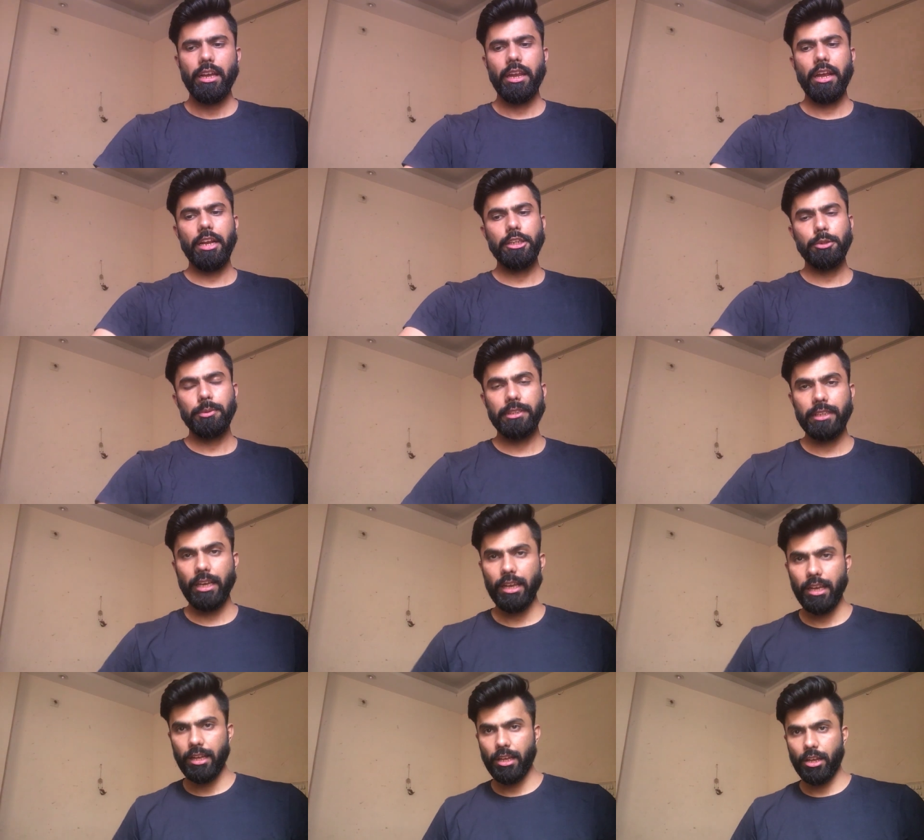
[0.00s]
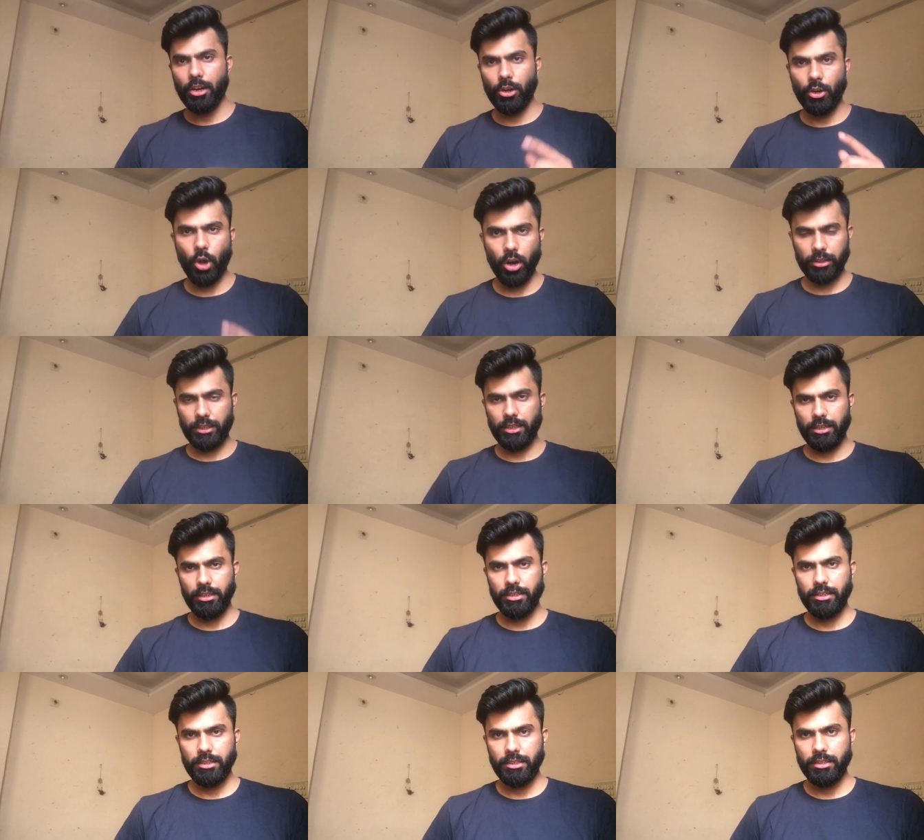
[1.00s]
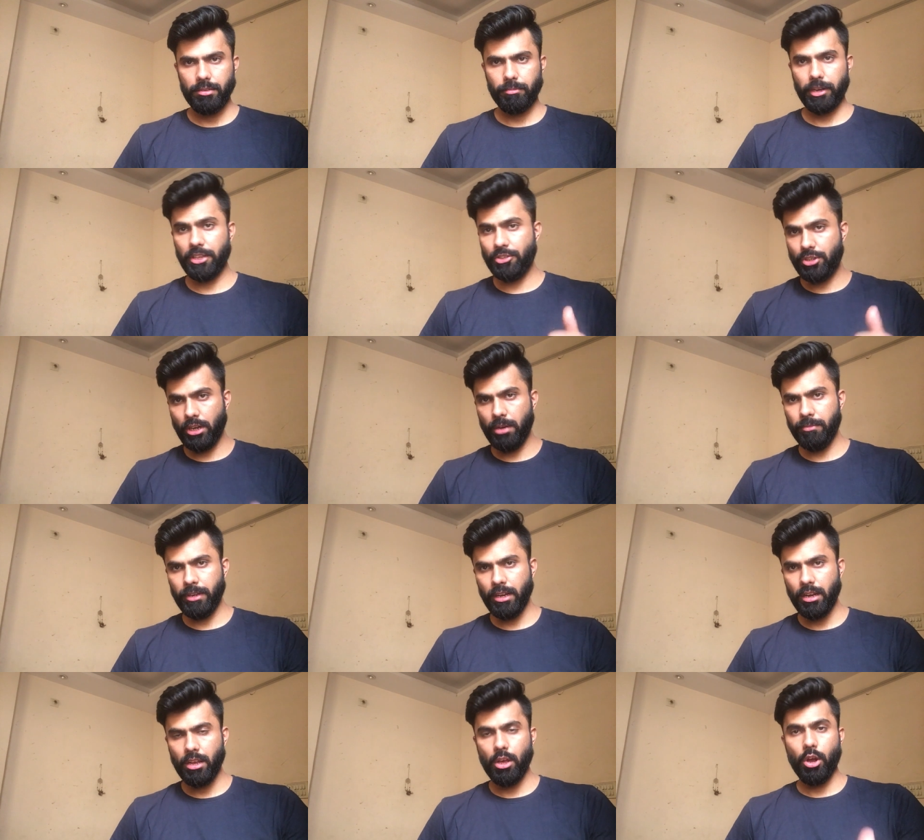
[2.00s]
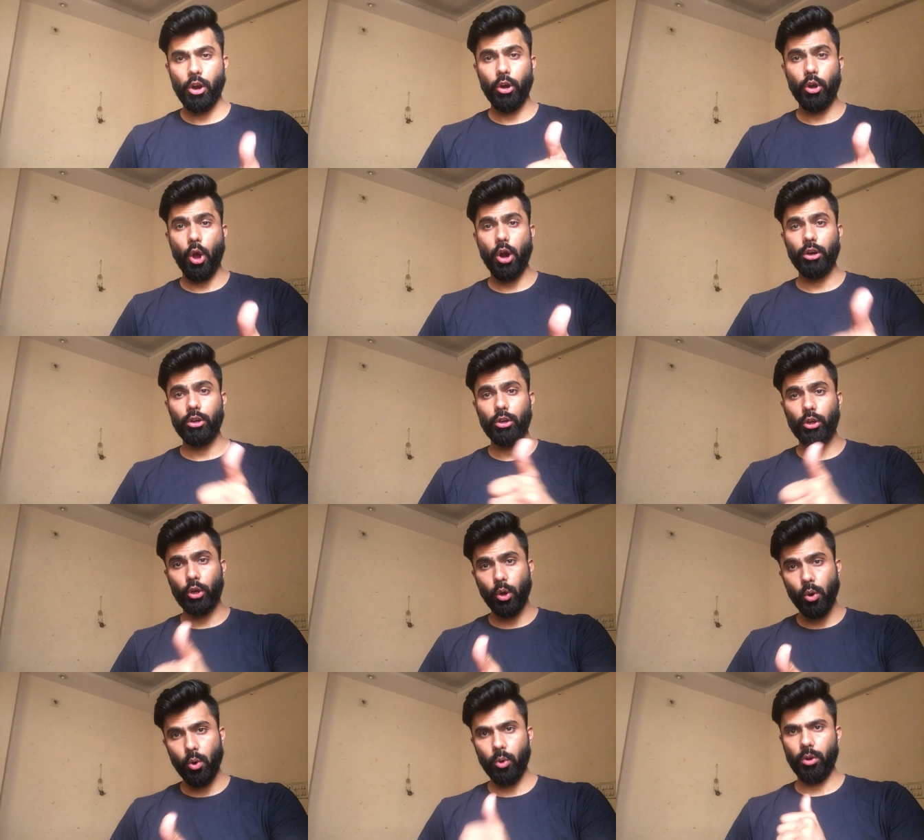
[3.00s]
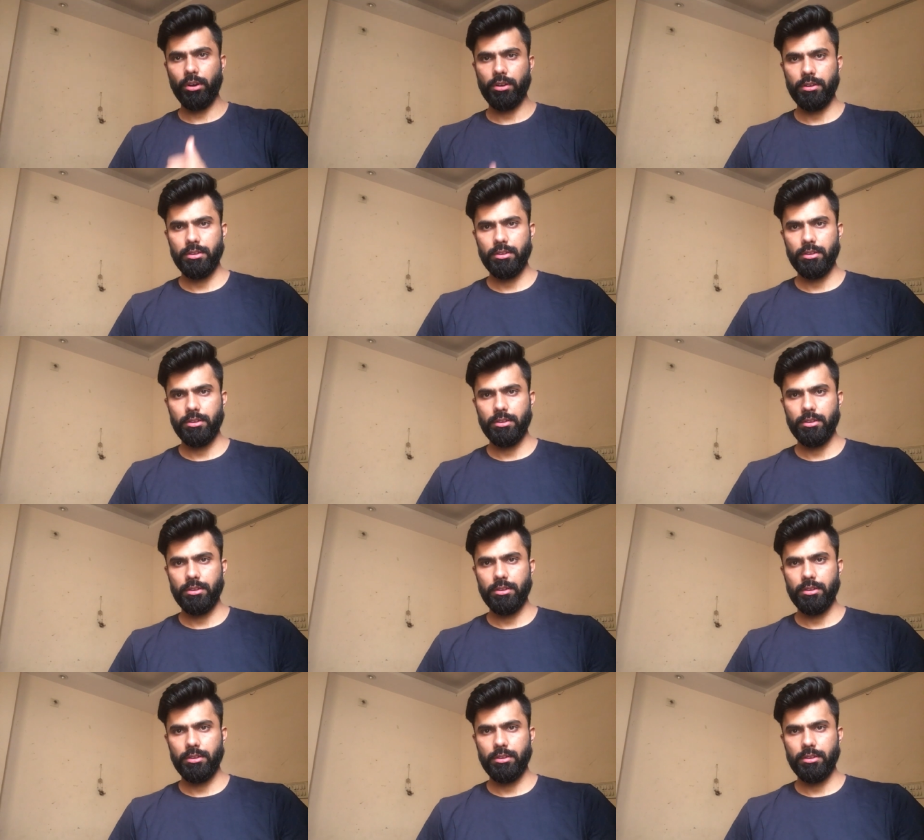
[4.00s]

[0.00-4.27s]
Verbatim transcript: In English we say doctor, but in German doctor.